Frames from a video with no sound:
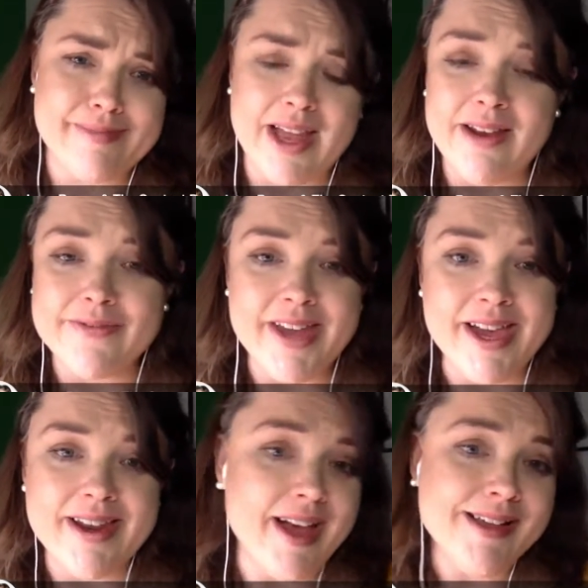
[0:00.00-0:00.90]
And if
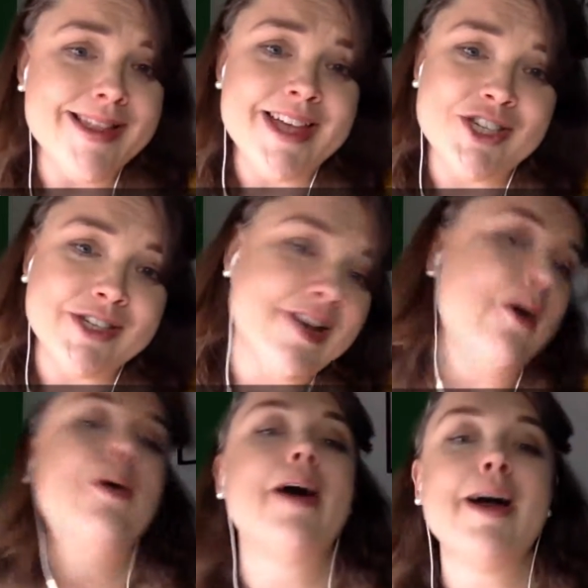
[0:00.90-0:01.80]
not, I'll let you
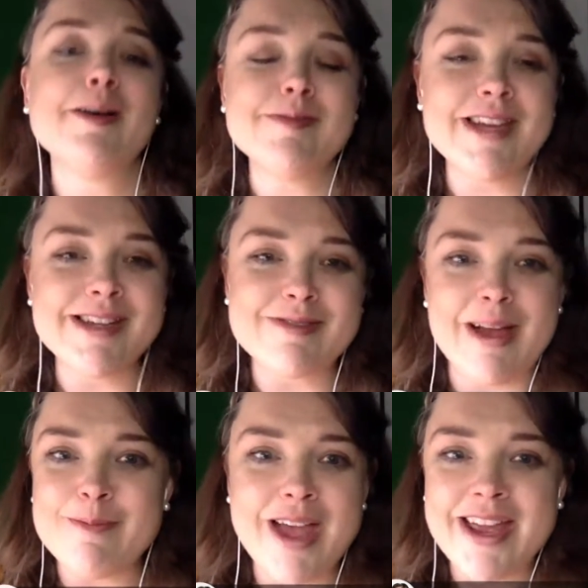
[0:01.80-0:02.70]
know.
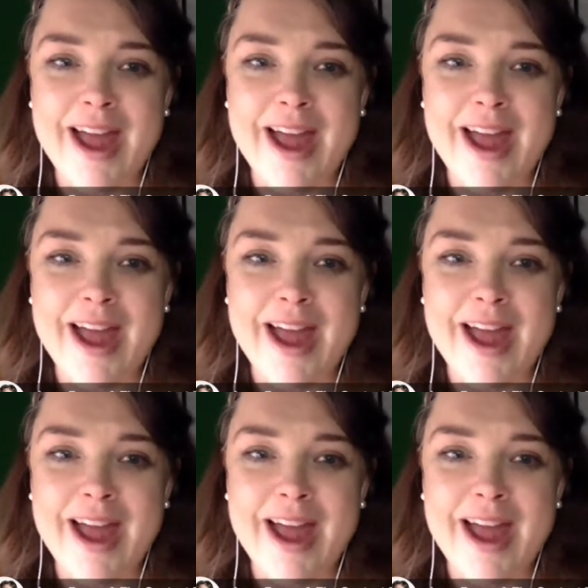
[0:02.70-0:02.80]
I'm not